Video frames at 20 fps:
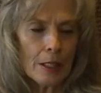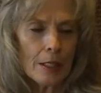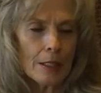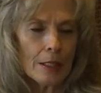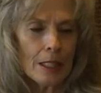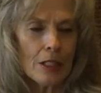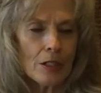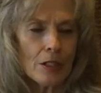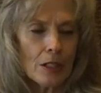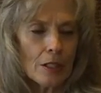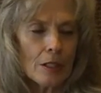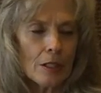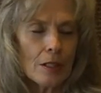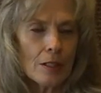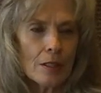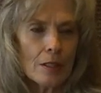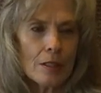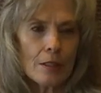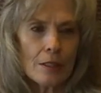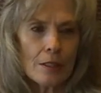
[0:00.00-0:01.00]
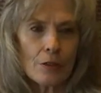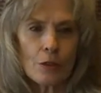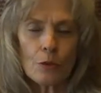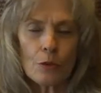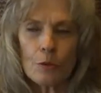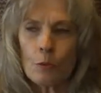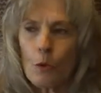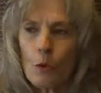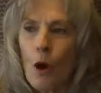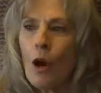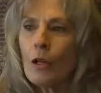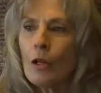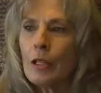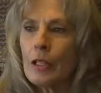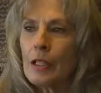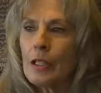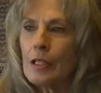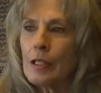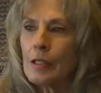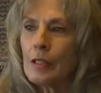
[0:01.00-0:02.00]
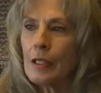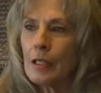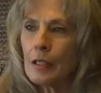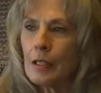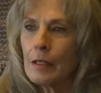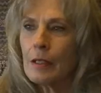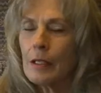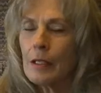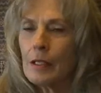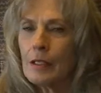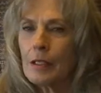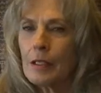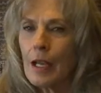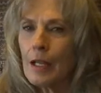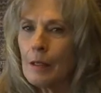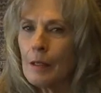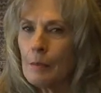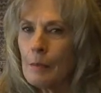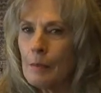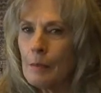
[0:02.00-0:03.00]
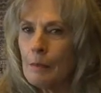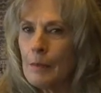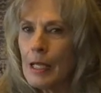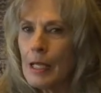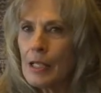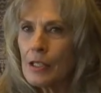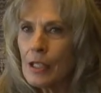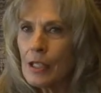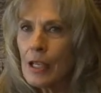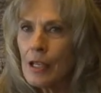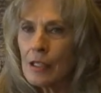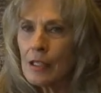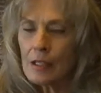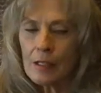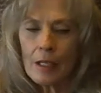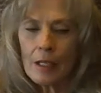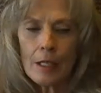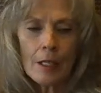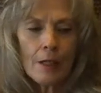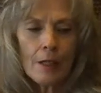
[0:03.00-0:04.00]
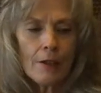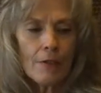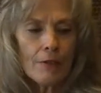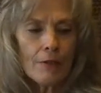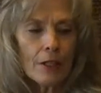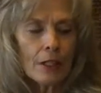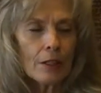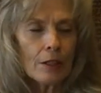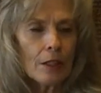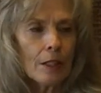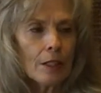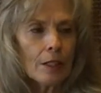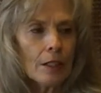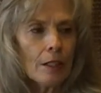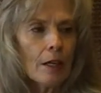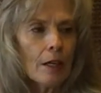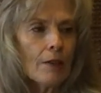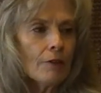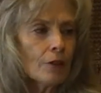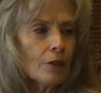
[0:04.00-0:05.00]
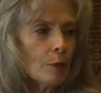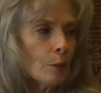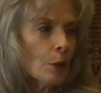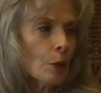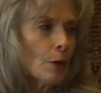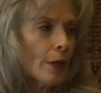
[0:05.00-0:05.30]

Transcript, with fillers: teaching us that there's wrongness, then it, it kind of makes us feel uncomfortable.